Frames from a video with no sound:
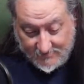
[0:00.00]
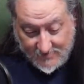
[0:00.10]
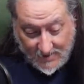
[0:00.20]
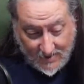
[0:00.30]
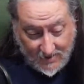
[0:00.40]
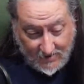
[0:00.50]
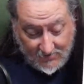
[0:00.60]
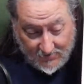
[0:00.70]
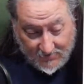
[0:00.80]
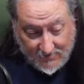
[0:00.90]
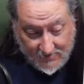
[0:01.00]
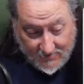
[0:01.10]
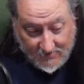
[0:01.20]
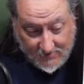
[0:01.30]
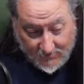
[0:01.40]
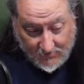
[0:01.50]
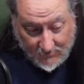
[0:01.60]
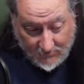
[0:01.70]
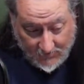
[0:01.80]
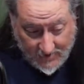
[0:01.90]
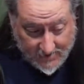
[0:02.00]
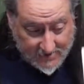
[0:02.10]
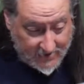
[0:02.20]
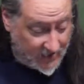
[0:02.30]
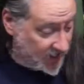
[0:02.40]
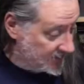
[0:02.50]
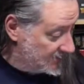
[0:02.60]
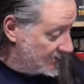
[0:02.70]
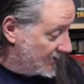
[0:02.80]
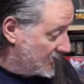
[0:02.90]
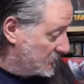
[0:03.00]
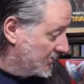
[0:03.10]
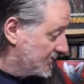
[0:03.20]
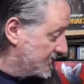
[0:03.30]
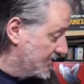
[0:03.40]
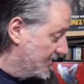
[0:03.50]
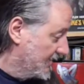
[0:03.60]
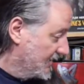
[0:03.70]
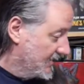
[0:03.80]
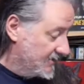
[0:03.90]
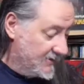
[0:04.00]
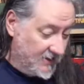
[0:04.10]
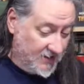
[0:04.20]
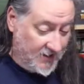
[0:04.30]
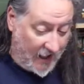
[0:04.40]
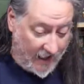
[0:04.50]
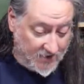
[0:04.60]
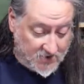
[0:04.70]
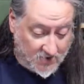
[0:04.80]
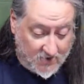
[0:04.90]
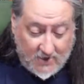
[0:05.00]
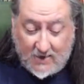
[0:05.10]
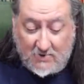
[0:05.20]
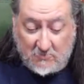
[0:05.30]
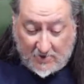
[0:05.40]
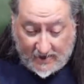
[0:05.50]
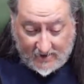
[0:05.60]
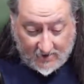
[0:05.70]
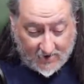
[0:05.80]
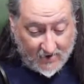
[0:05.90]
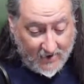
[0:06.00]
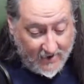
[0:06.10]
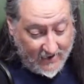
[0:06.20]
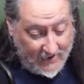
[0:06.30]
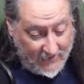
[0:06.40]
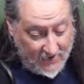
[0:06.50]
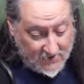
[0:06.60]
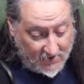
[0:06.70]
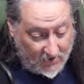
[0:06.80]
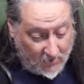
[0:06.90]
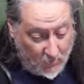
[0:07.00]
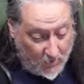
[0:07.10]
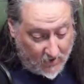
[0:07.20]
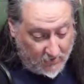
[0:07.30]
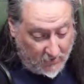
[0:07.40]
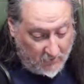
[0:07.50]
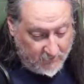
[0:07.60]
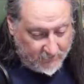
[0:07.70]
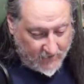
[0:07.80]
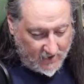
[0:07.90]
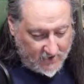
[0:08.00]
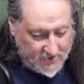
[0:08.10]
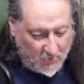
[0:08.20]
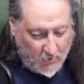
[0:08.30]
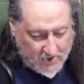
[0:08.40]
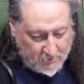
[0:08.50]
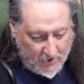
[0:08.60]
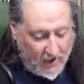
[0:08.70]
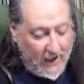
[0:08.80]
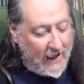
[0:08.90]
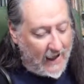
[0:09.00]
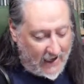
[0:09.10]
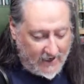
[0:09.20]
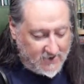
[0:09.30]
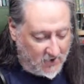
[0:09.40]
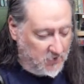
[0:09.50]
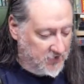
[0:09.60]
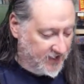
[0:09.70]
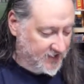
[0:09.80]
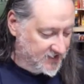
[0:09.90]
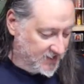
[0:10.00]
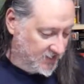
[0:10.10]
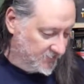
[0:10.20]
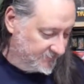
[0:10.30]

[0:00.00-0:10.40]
of this and the other books, the editor, the compiler, and these are wonderful. Does the witch melt? I don't think so.